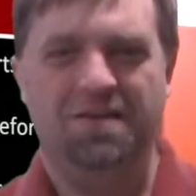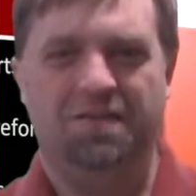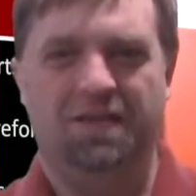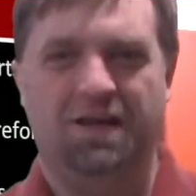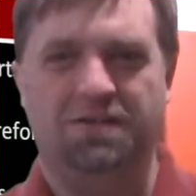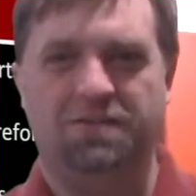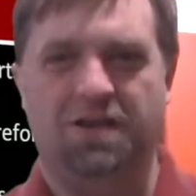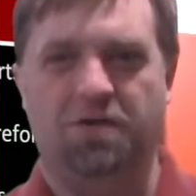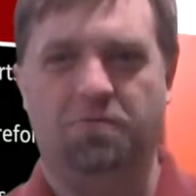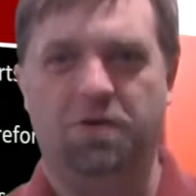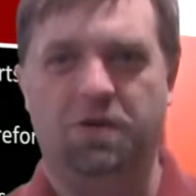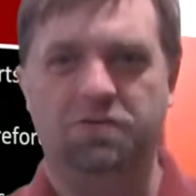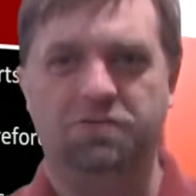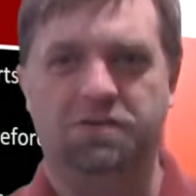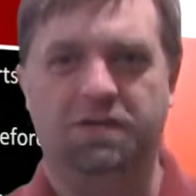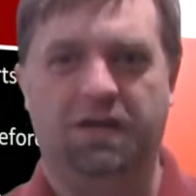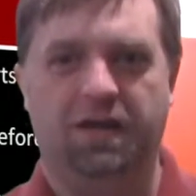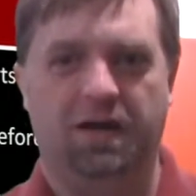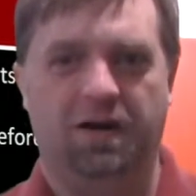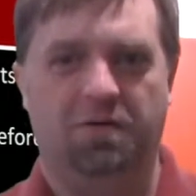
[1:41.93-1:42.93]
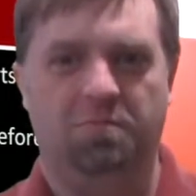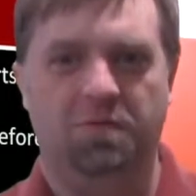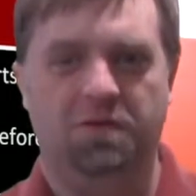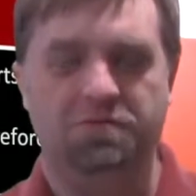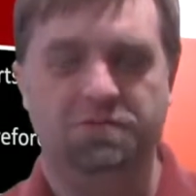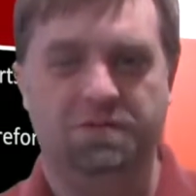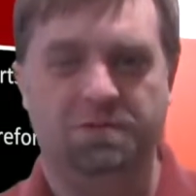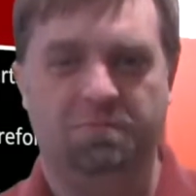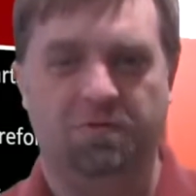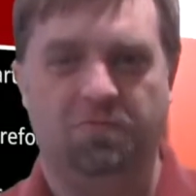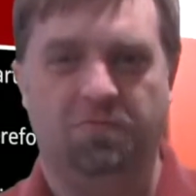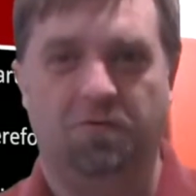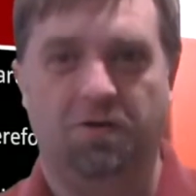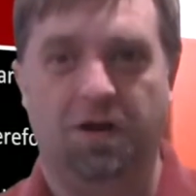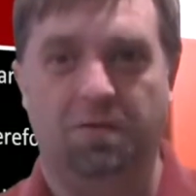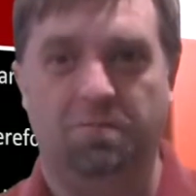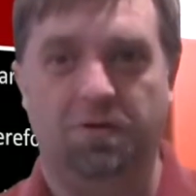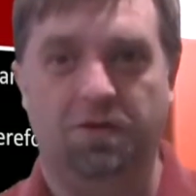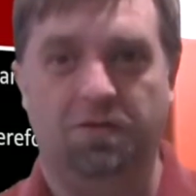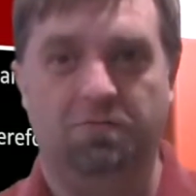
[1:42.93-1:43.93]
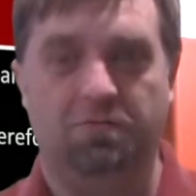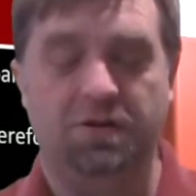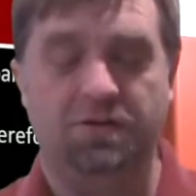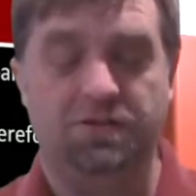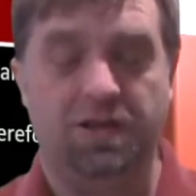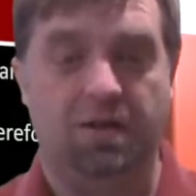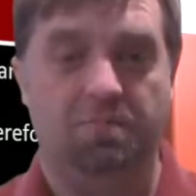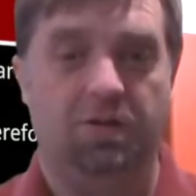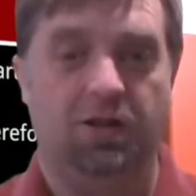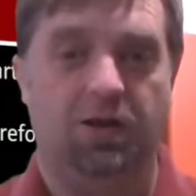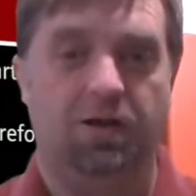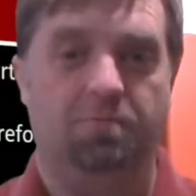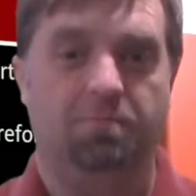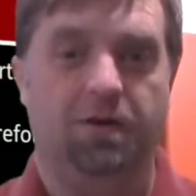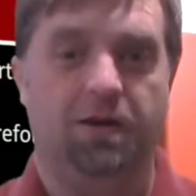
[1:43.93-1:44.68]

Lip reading: That's how we used to get our music before MP3s came along.